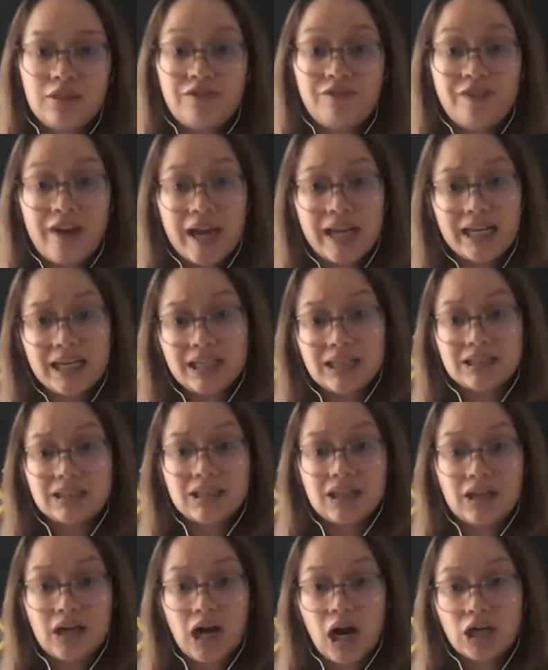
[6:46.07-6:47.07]
The
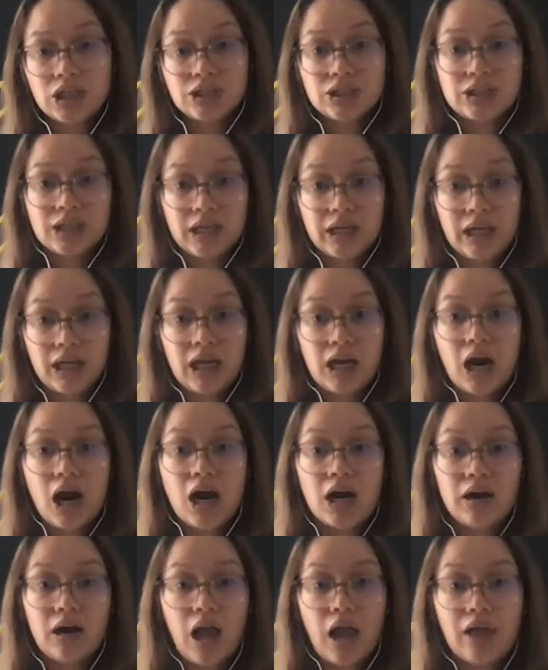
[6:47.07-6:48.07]
findings in our study
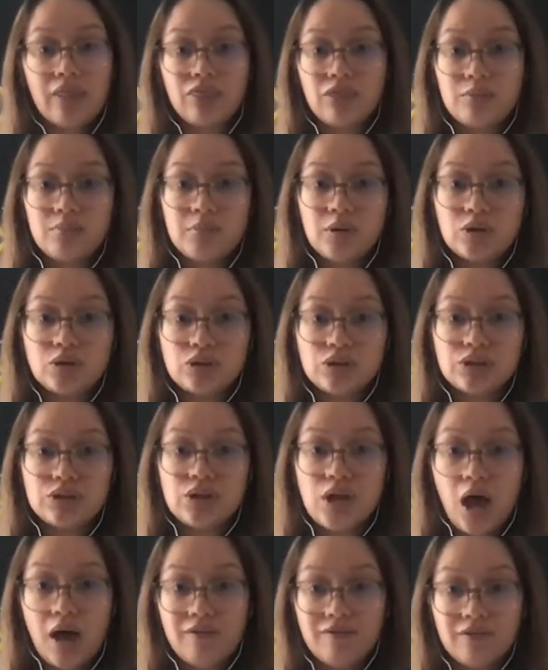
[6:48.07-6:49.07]
are not the most
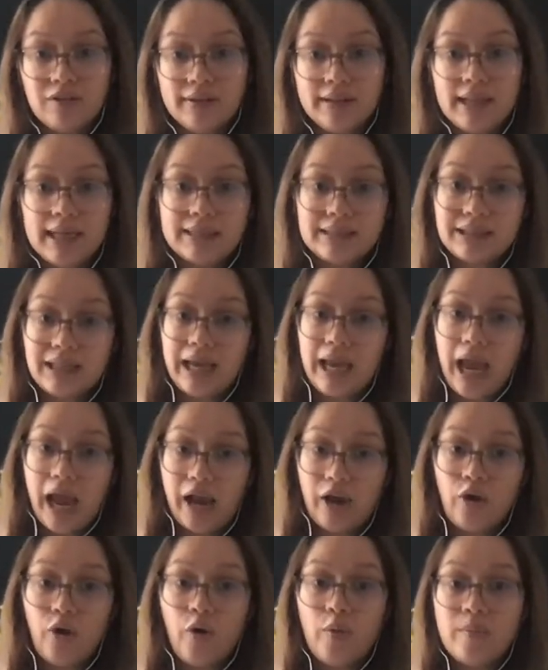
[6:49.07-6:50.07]
novel, as they
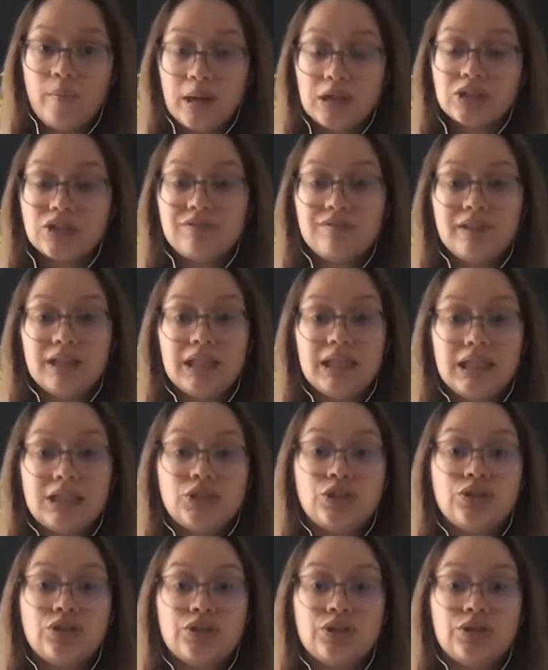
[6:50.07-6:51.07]
echo much of the
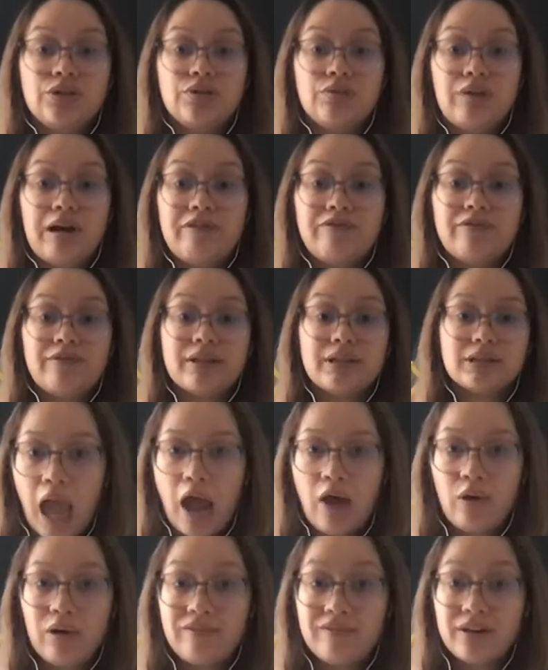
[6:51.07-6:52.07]
literature referenced.
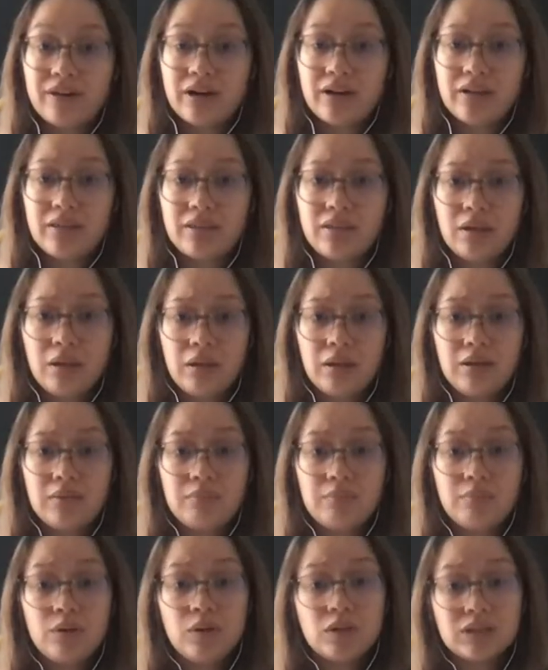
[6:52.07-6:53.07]
However,
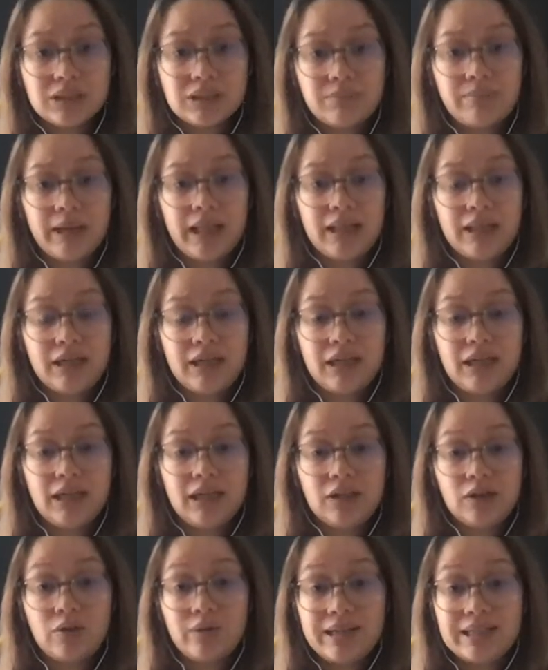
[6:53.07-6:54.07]
the municipality
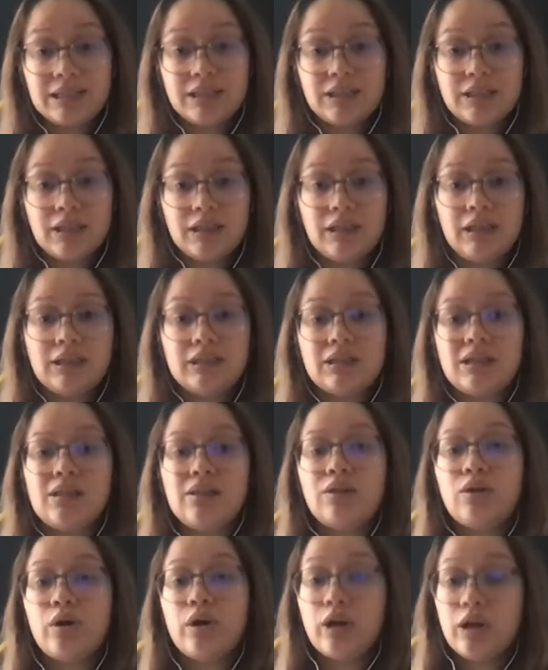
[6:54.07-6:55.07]
in question is
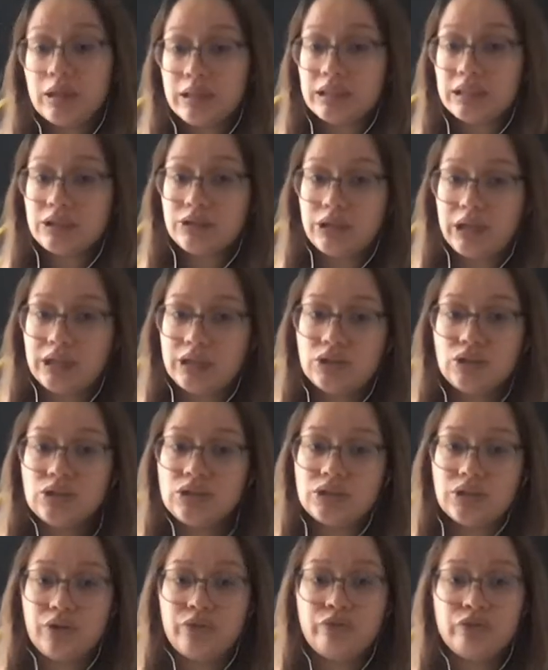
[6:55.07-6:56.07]
in the early
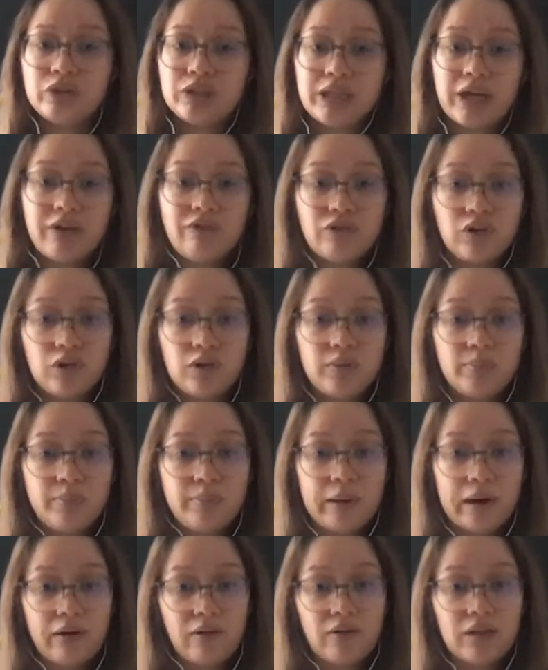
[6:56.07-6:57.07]
stages of several
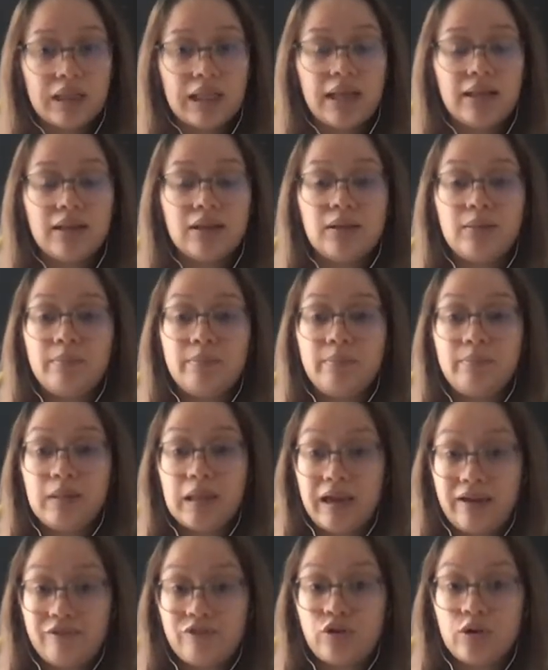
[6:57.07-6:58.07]
parallel
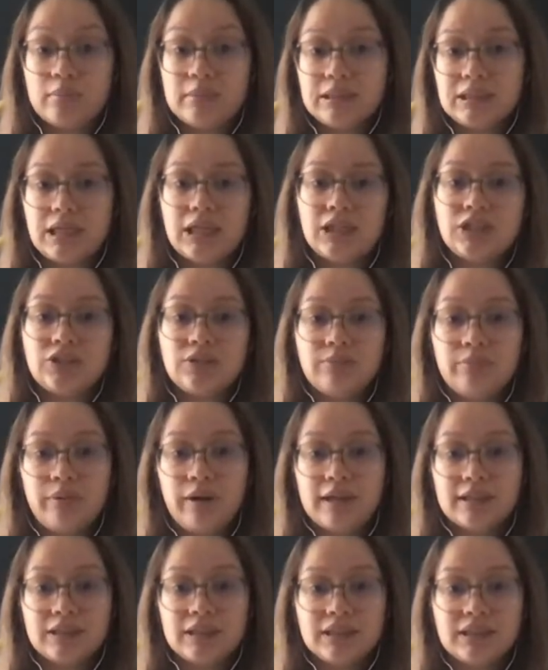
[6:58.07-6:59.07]
platformization
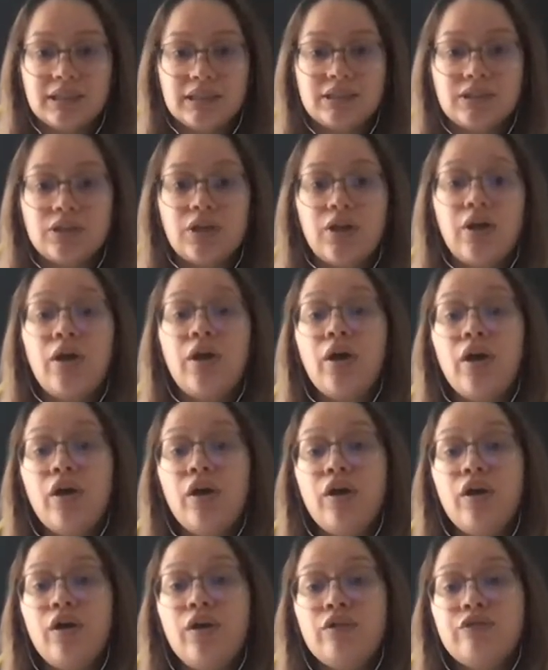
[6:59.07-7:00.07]
processes
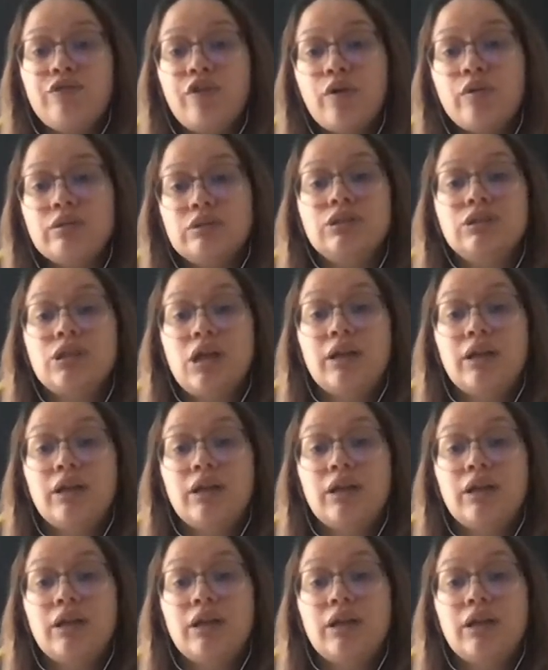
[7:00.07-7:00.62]
focused on